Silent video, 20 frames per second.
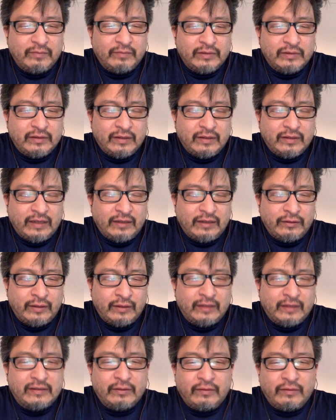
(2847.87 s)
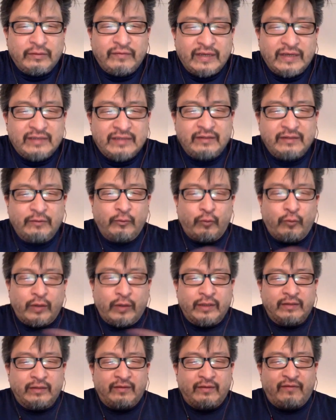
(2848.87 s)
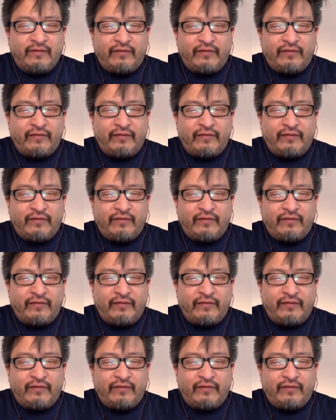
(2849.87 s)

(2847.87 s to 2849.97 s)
so that you're not so invested in one